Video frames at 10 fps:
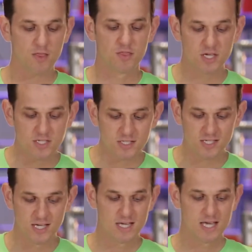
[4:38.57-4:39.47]

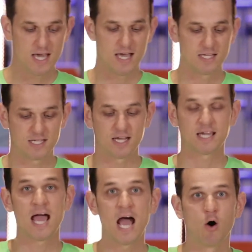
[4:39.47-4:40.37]
This is an
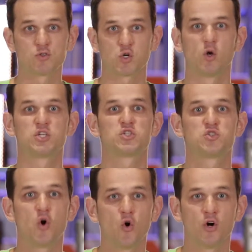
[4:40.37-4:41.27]
account or a
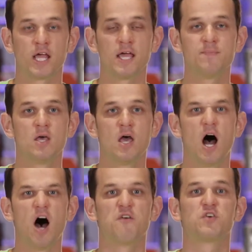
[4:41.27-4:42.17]
story
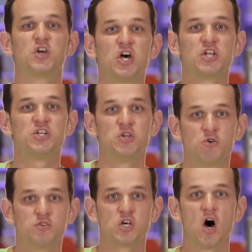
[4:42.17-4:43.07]
of good
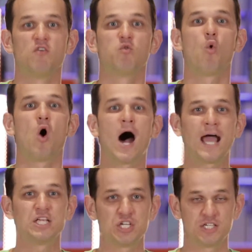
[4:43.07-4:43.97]
news of
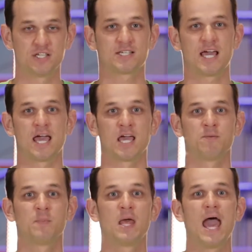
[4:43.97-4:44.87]
why Jesus
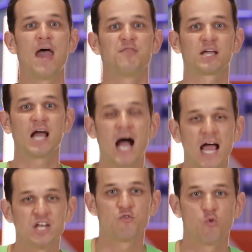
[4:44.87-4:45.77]
came and the
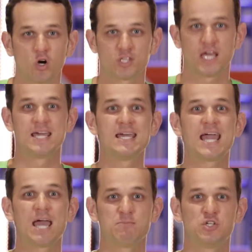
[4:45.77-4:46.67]
kind of work that he
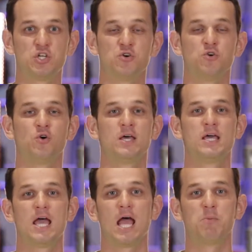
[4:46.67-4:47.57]
came to do
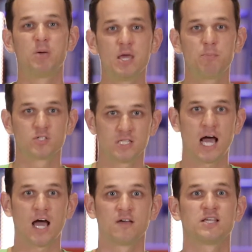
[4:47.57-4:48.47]
in people's
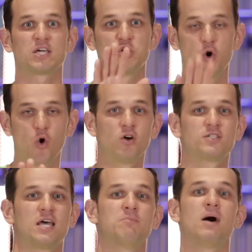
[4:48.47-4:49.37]
lives like
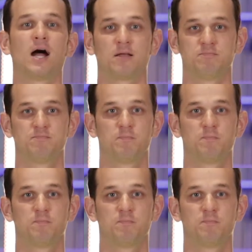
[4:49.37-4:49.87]
yours and mine.